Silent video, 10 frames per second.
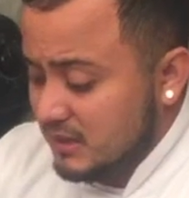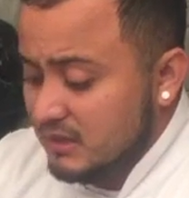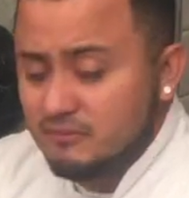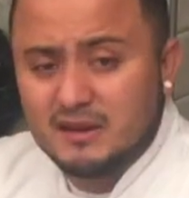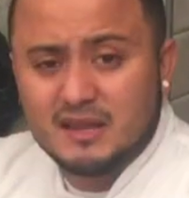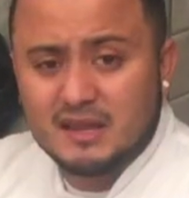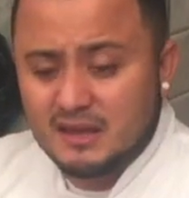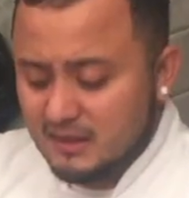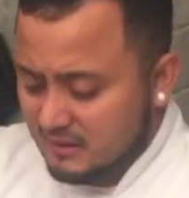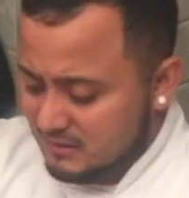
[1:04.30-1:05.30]
it
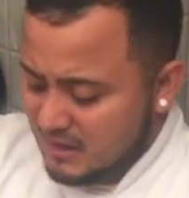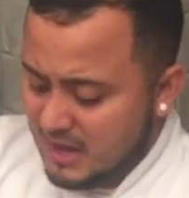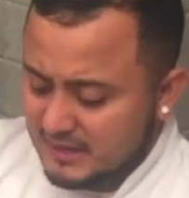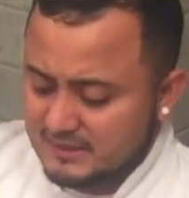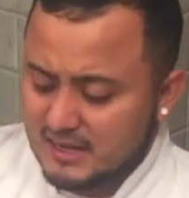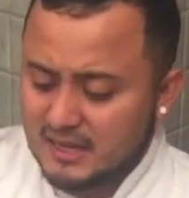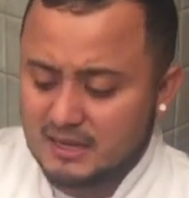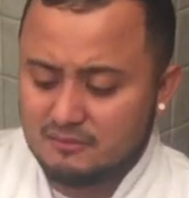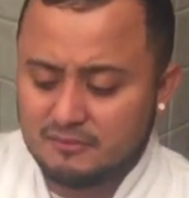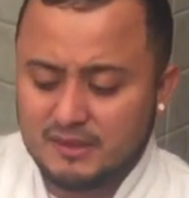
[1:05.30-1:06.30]
really has like
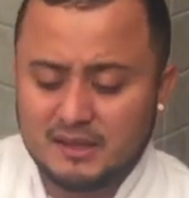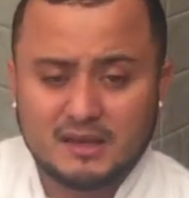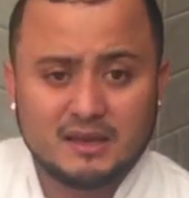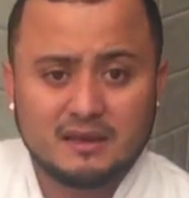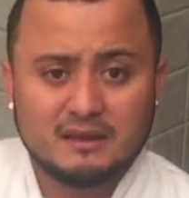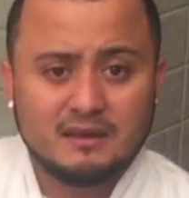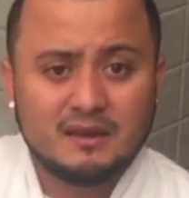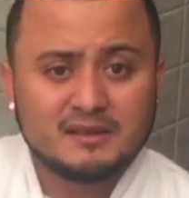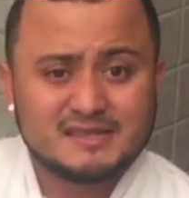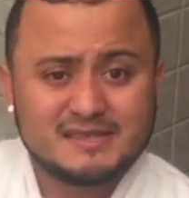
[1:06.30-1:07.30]
a really
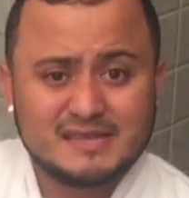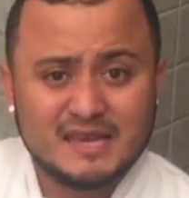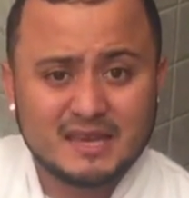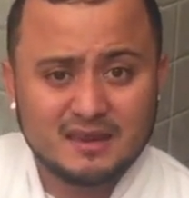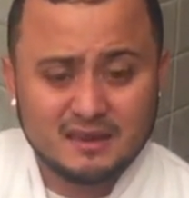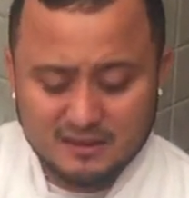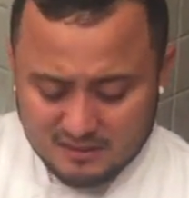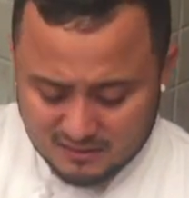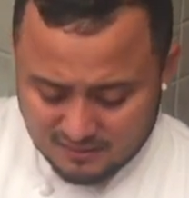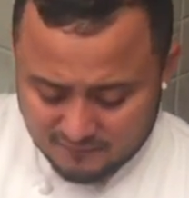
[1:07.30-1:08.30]

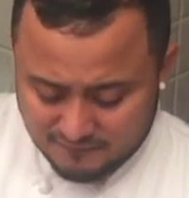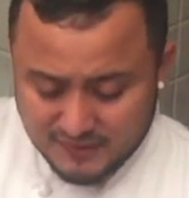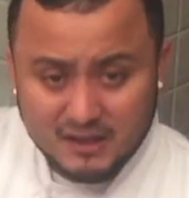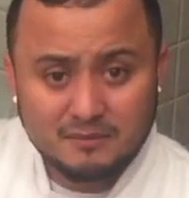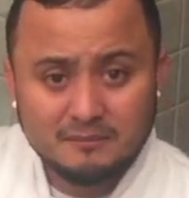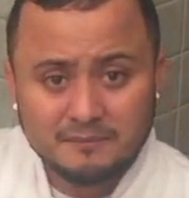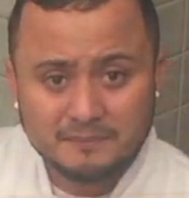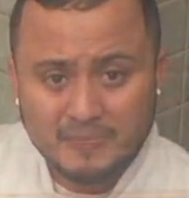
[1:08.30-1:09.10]
sticky film.